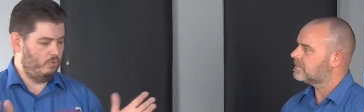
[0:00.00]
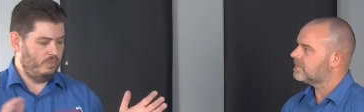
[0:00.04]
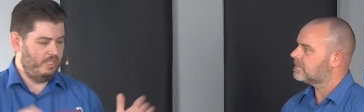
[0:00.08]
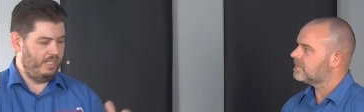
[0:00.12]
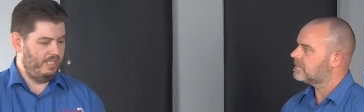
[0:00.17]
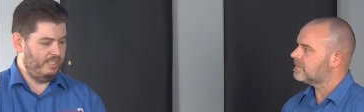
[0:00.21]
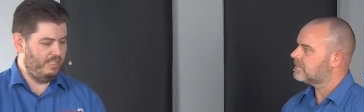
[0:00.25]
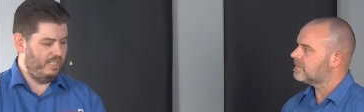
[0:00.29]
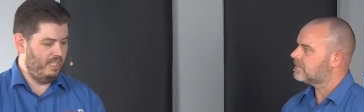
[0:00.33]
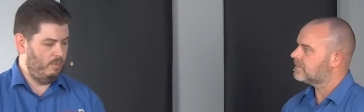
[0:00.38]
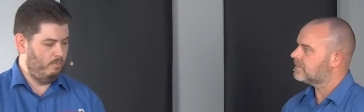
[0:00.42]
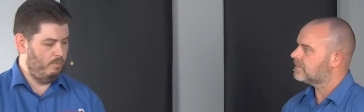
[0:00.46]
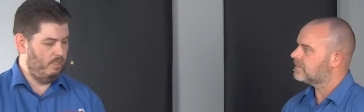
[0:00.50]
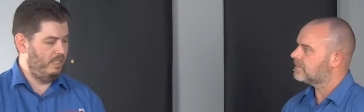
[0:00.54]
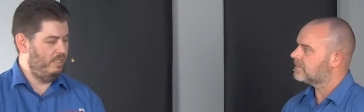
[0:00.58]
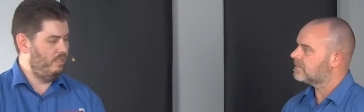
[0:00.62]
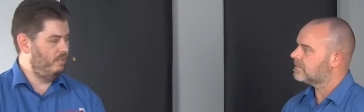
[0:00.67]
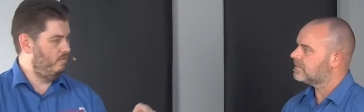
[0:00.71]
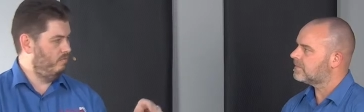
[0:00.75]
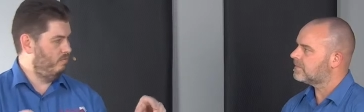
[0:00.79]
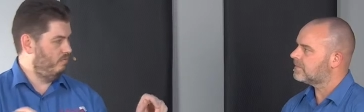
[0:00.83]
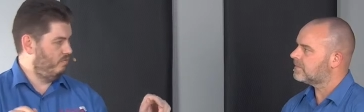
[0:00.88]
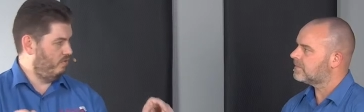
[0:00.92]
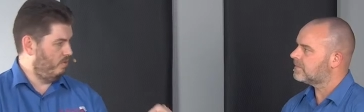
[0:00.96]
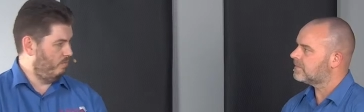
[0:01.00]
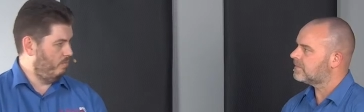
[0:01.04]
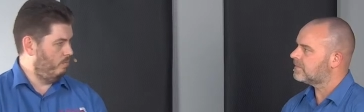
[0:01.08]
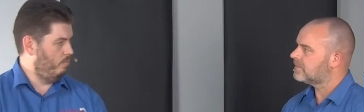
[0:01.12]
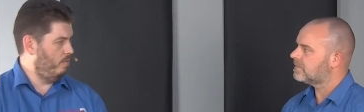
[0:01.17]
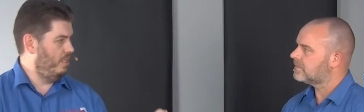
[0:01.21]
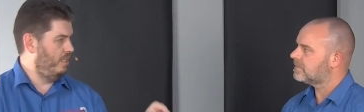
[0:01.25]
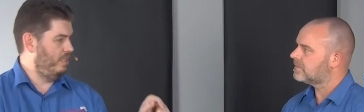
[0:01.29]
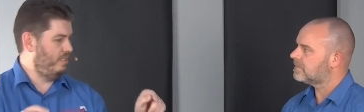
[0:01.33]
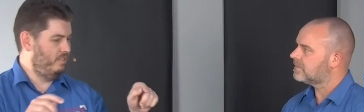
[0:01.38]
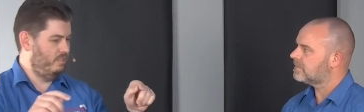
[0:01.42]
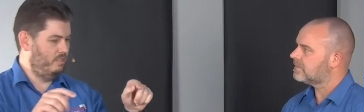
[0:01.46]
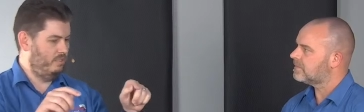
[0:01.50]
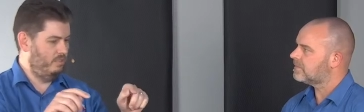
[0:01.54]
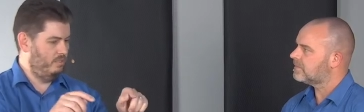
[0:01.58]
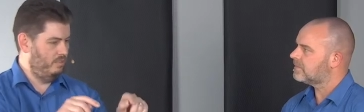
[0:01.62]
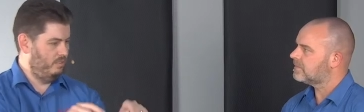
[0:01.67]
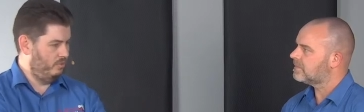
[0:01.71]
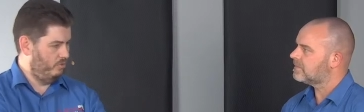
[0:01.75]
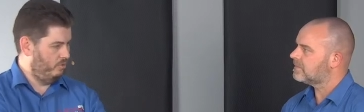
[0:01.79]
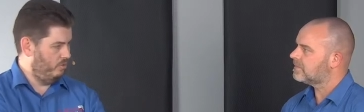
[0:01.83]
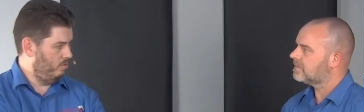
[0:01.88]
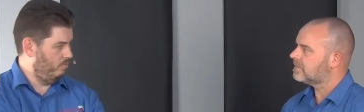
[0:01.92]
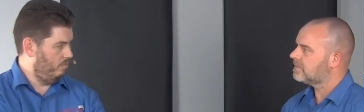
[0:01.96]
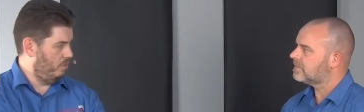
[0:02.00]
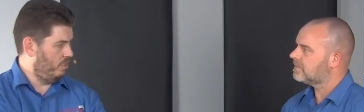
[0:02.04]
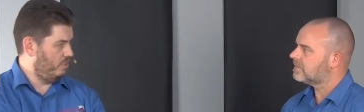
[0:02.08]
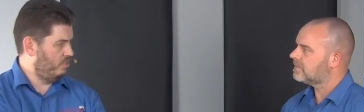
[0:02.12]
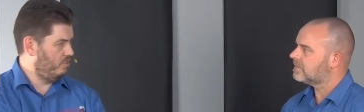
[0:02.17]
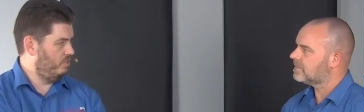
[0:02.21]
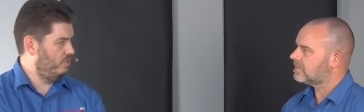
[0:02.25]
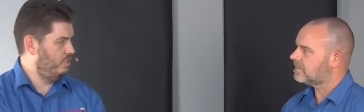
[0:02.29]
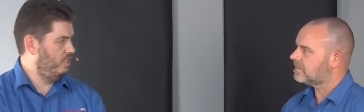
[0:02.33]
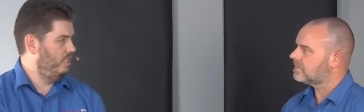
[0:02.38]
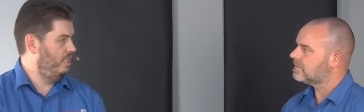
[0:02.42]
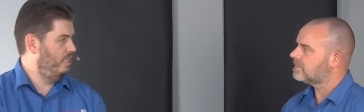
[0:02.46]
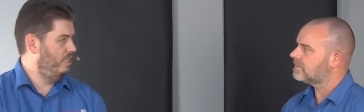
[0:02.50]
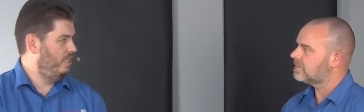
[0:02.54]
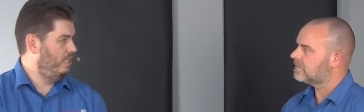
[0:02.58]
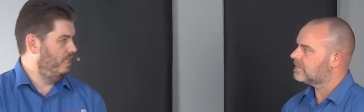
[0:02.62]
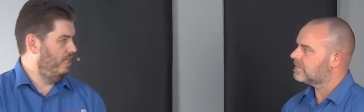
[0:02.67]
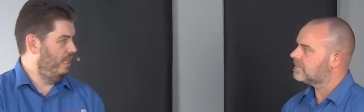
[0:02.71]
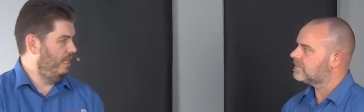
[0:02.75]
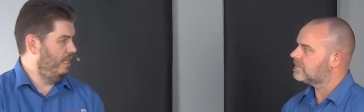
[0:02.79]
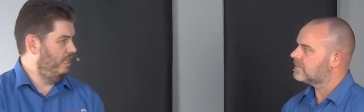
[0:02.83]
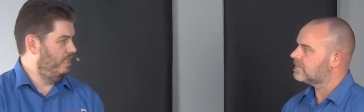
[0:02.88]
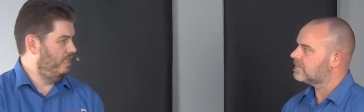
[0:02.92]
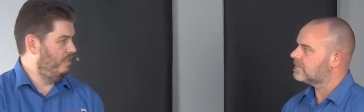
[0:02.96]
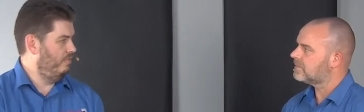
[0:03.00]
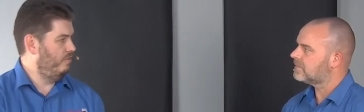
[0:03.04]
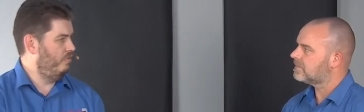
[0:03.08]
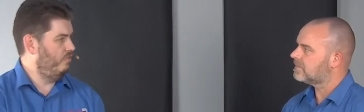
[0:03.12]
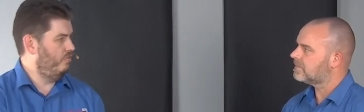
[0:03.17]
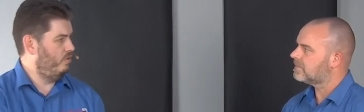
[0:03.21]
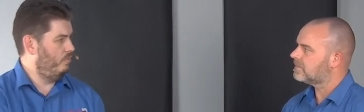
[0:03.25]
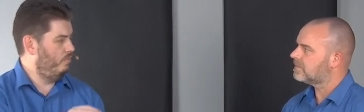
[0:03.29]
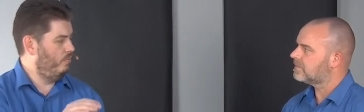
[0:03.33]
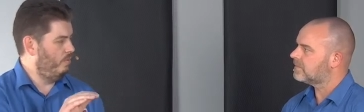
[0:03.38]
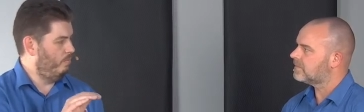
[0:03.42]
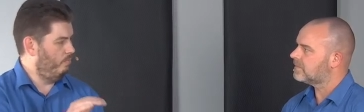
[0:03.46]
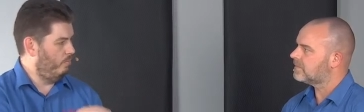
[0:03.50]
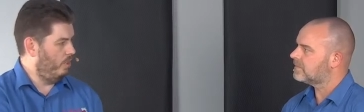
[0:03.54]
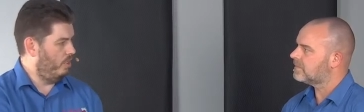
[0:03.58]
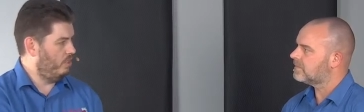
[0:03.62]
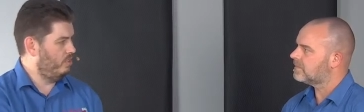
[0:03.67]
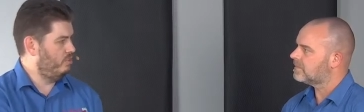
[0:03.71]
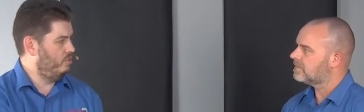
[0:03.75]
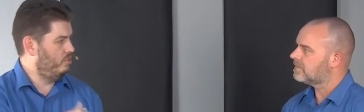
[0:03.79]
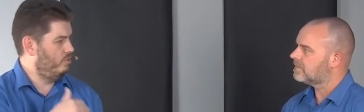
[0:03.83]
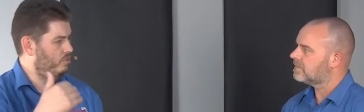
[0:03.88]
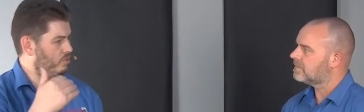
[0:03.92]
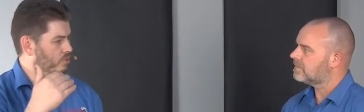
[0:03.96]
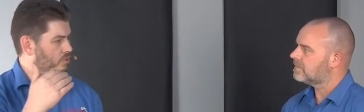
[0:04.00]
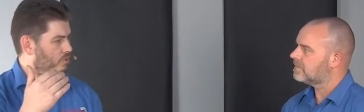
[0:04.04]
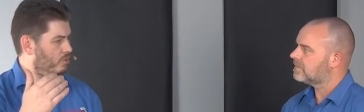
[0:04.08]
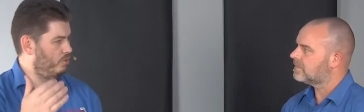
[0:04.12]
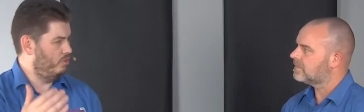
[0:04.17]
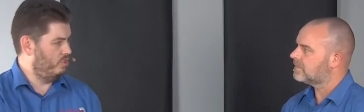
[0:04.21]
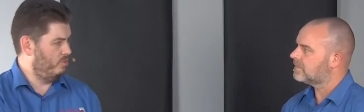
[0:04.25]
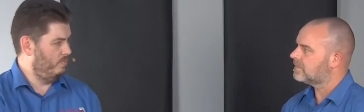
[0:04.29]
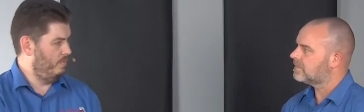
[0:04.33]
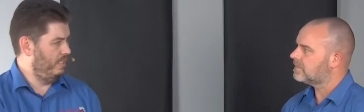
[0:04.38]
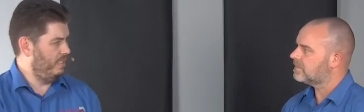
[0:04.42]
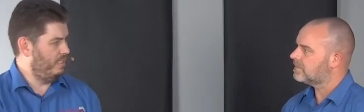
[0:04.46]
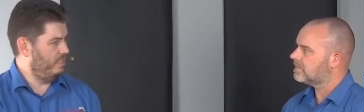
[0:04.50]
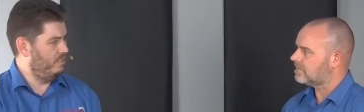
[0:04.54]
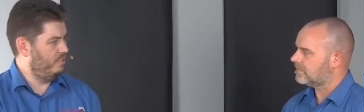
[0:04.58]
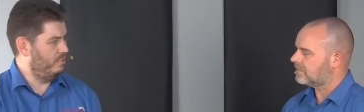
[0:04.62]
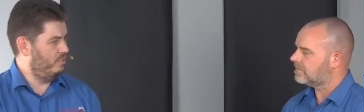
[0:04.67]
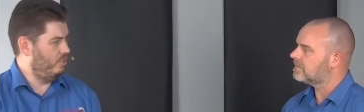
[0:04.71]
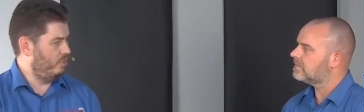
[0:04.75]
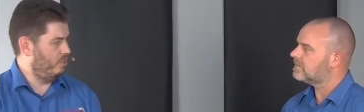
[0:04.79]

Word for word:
Speaker 1: CAT cabling from the mics to the box and even from the box to your speakers, you